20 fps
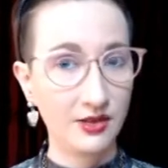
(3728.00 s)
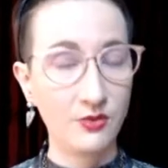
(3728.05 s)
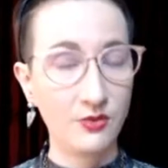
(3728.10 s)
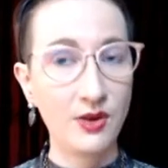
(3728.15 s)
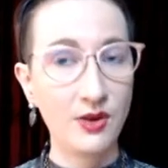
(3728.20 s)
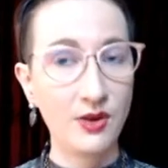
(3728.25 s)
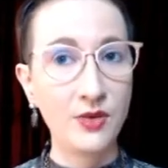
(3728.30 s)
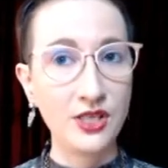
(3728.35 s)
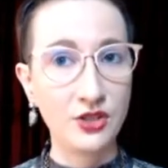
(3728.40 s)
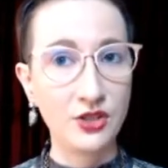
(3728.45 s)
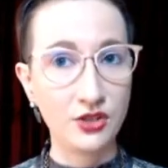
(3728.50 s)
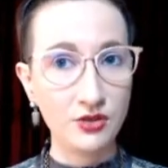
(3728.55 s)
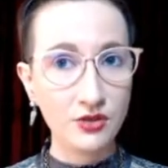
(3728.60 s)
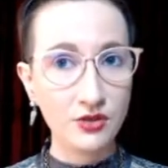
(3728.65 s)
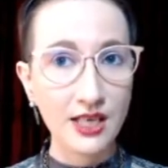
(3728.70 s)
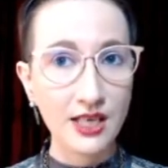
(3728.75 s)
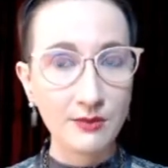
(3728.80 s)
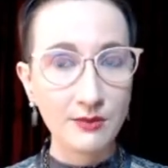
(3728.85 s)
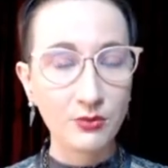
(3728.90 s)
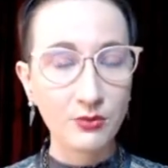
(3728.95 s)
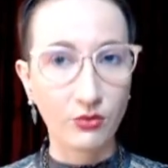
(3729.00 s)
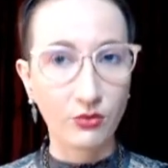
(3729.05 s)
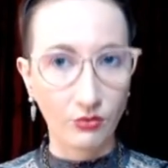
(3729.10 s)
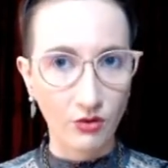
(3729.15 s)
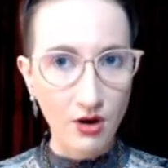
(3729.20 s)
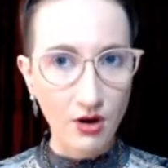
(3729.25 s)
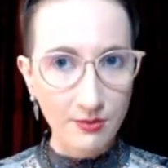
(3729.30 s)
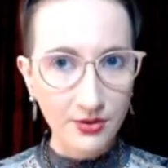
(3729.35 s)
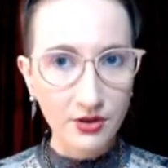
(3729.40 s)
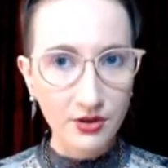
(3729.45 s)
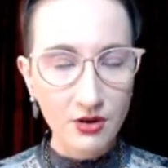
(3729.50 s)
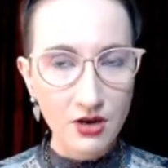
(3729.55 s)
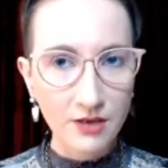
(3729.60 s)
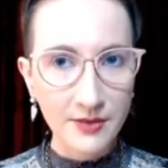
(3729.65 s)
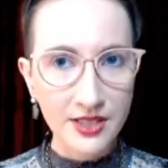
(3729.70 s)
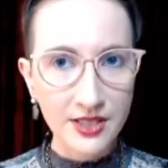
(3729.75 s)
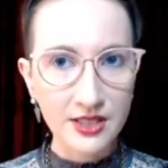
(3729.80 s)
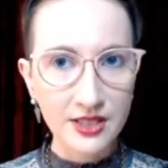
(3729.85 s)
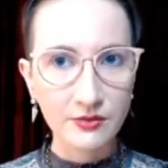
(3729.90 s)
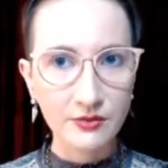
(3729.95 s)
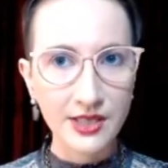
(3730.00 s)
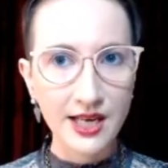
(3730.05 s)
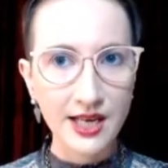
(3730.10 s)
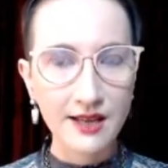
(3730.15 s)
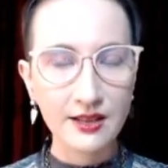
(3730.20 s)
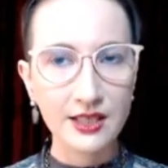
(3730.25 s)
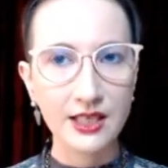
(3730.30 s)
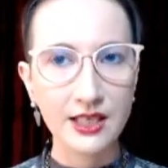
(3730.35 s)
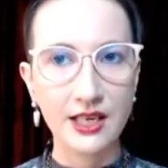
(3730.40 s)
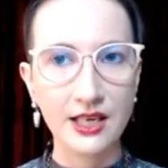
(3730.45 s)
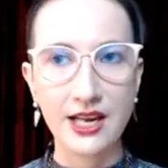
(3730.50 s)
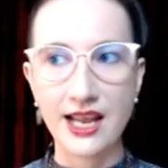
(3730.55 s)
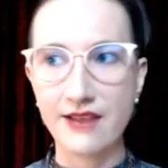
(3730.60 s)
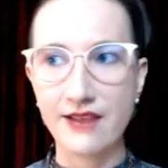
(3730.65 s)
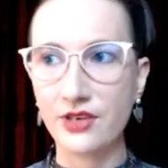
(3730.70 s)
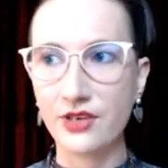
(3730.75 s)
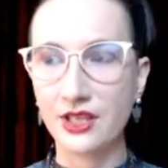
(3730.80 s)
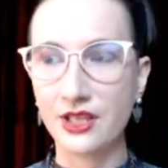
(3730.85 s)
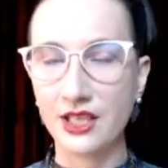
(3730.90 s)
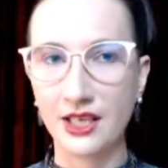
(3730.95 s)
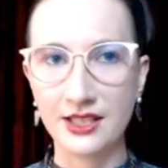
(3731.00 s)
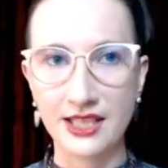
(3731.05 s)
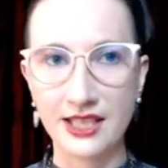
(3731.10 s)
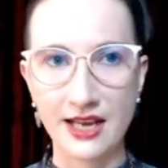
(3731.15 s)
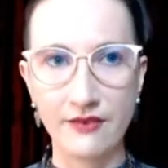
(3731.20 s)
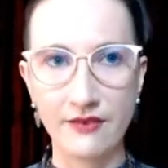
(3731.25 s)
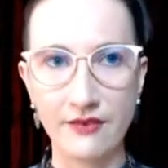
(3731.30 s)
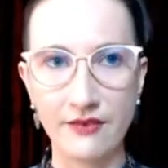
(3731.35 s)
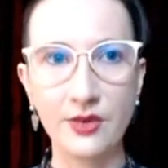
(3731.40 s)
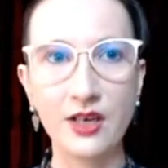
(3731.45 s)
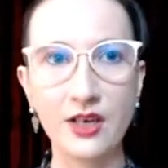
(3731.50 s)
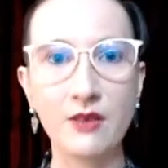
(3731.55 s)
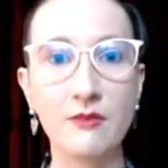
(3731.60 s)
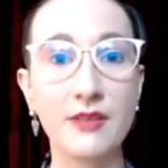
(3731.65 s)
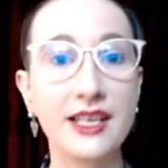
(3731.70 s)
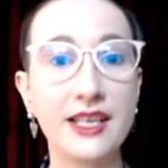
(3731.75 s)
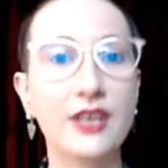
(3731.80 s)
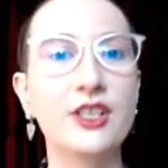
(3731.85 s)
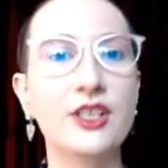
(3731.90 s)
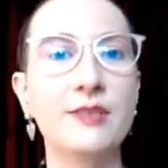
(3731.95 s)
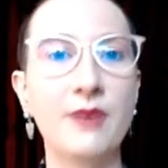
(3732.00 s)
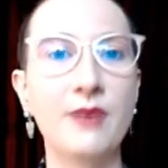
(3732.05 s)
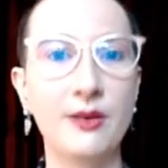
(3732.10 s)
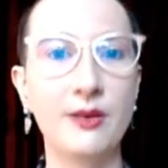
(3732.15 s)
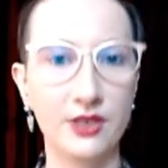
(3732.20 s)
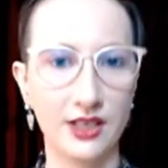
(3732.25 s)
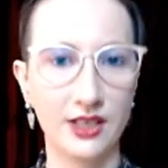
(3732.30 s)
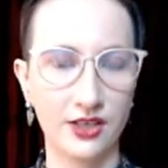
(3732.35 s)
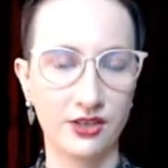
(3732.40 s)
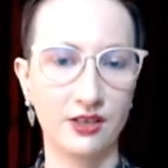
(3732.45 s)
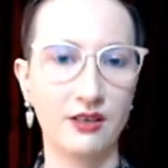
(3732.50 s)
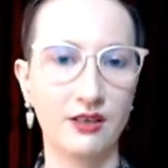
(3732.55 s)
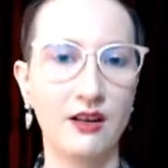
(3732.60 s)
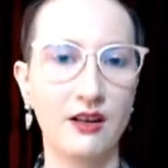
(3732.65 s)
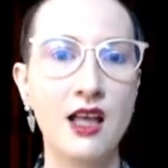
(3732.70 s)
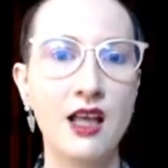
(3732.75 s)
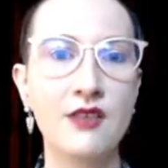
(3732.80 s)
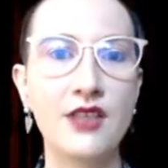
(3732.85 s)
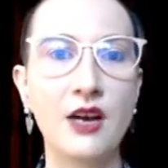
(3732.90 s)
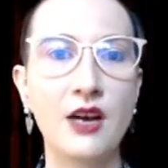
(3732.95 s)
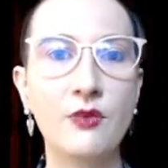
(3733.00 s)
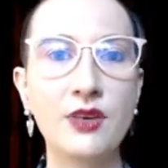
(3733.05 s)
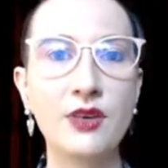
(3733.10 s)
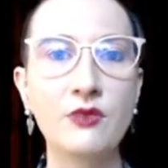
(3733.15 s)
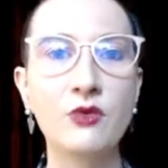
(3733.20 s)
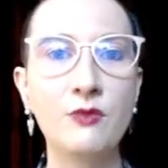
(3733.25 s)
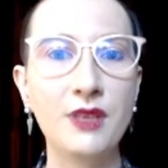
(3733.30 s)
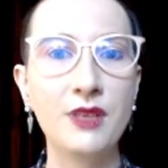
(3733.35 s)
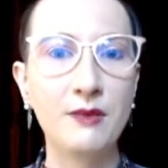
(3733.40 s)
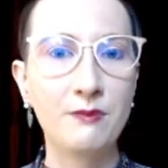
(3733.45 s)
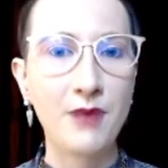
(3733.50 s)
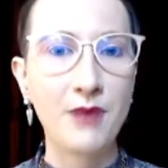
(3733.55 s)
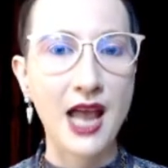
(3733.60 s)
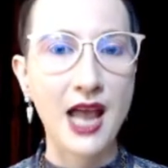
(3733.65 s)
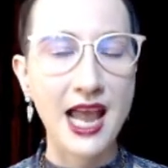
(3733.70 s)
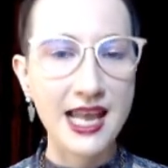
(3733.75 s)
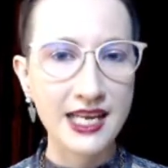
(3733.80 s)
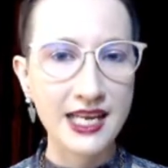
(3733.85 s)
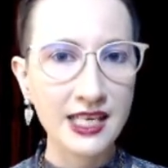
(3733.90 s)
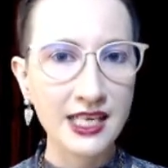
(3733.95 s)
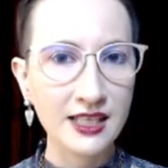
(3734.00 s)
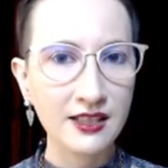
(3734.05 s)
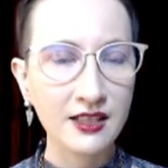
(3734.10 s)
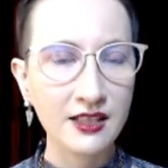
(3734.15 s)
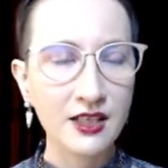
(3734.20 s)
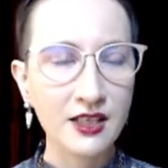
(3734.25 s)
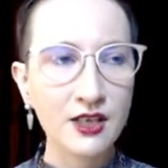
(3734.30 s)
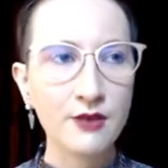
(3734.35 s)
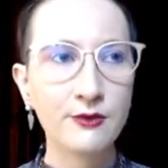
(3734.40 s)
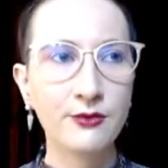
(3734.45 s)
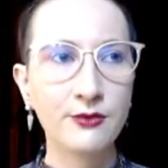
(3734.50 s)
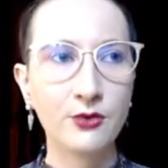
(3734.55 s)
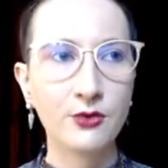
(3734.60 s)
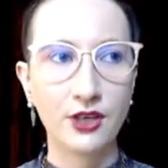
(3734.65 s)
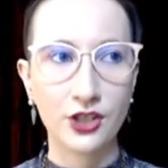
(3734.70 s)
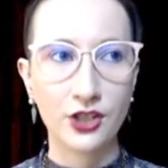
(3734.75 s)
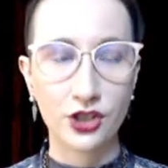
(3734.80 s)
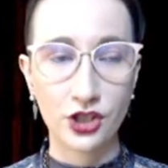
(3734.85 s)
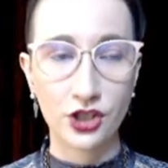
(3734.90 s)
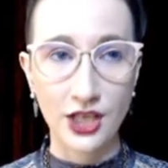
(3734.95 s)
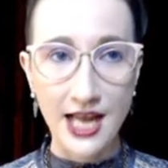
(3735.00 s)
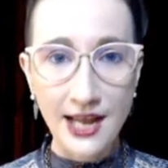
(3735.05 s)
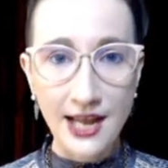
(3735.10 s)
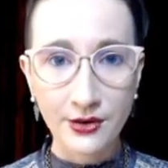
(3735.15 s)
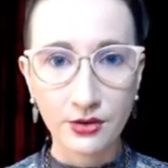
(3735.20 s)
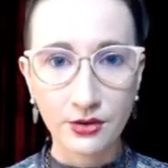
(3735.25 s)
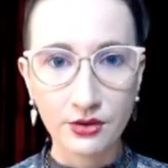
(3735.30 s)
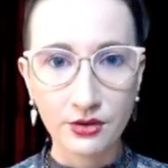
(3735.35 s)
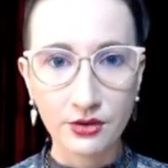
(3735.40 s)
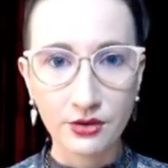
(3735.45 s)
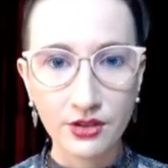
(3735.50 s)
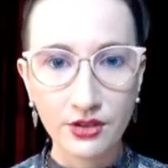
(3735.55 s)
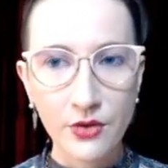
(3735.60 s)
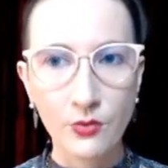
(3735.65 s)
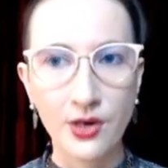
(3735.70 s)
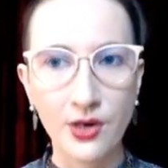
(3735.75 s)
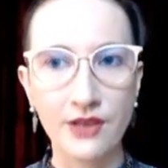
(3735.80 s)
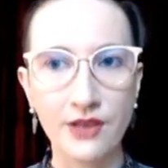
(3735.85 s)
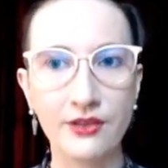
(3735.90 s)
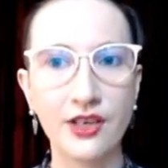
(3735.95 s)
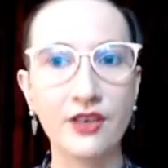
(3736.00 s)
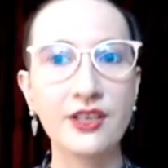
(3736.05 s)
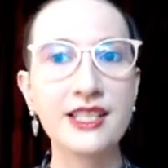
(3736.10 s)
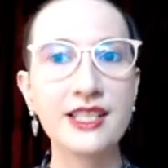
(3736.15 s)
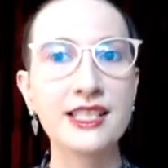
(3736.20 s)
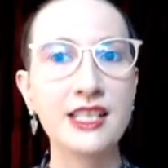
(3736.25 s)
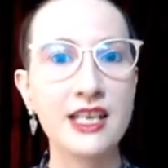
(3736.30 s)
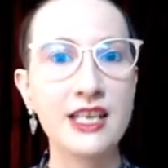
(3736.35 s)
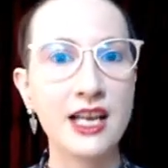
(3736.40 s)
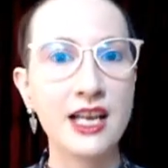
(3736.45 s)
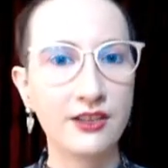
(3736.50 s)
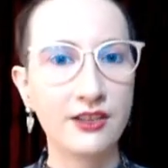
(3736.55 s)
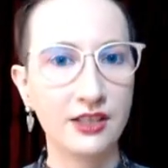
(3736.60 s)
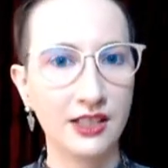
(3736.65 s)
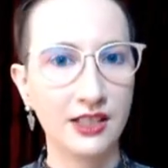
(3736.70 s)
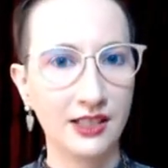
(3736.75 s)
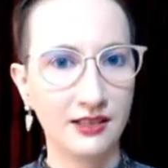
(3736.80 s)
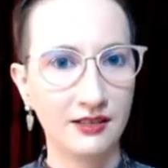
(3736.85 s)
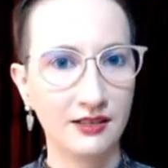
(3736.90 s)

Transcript: when we do get proper augmented reality and everything is everywhere, here's my prediction, that we will be paying for a channel where there is nothing.